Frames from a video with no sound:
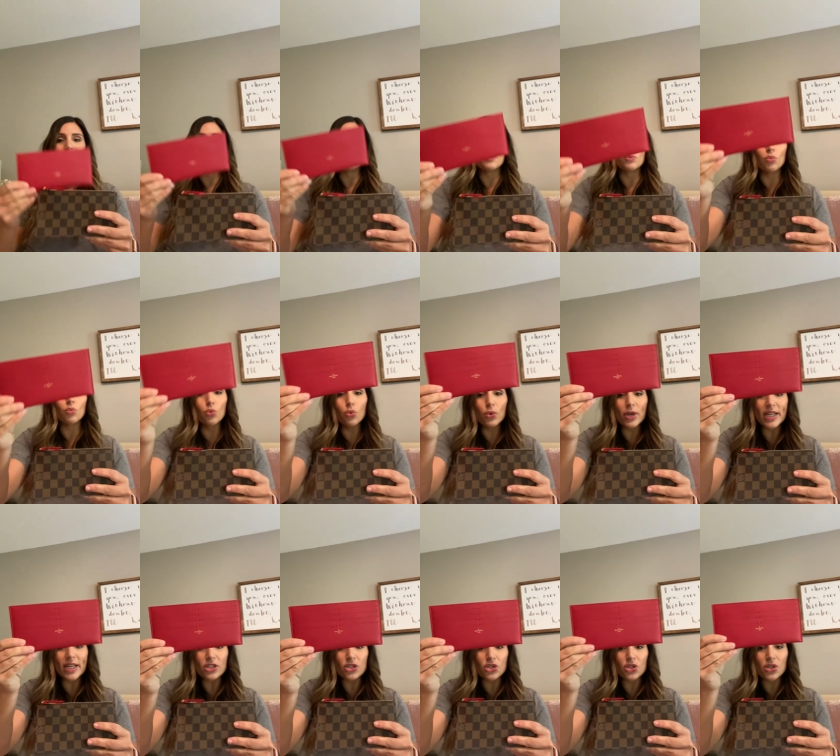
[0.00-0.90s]

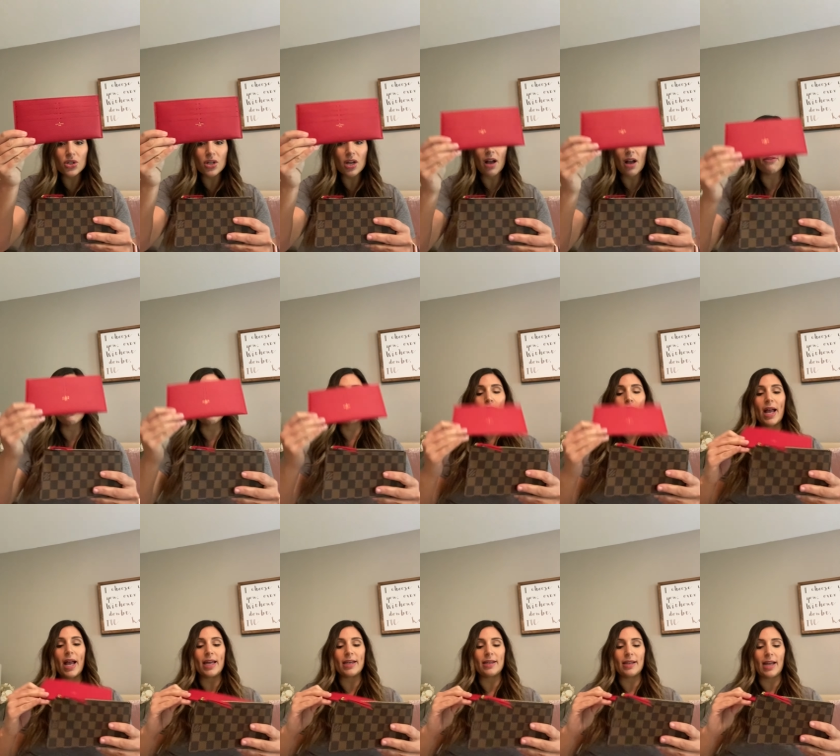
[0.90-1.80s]
rich of a
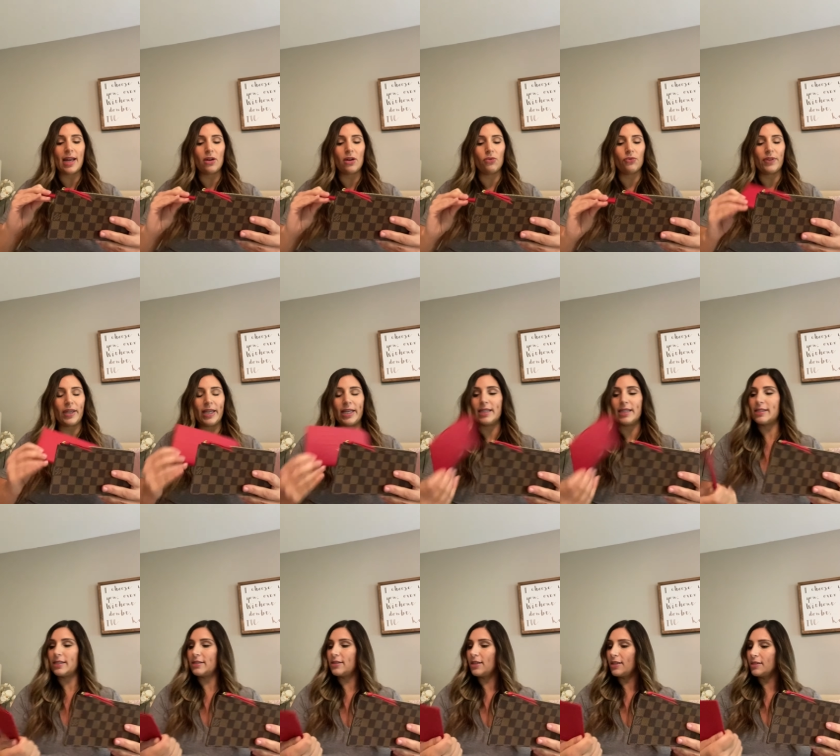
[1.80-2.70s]
red, I don't think, as
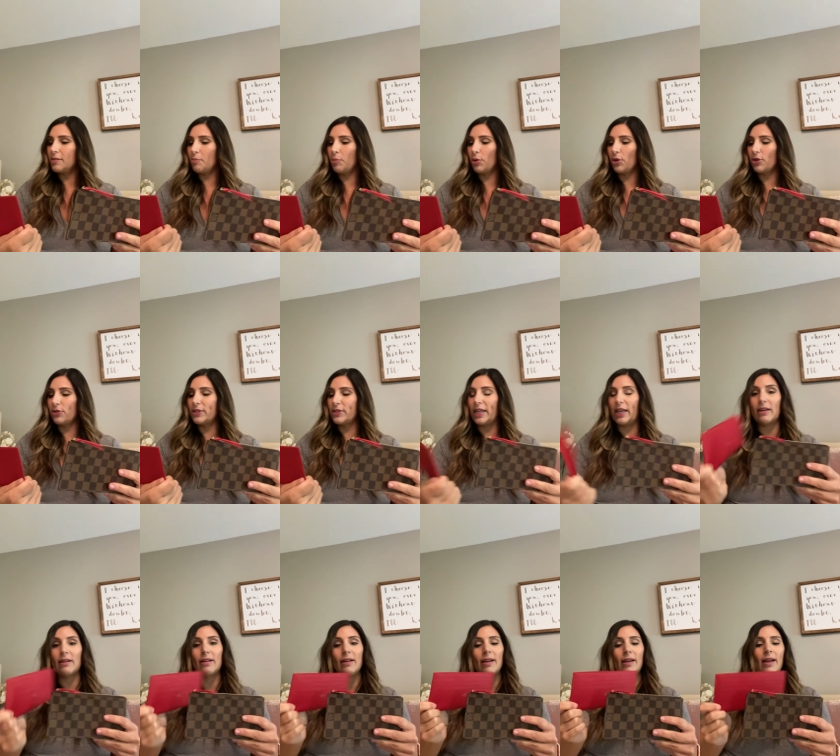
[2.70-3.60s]
it does in person.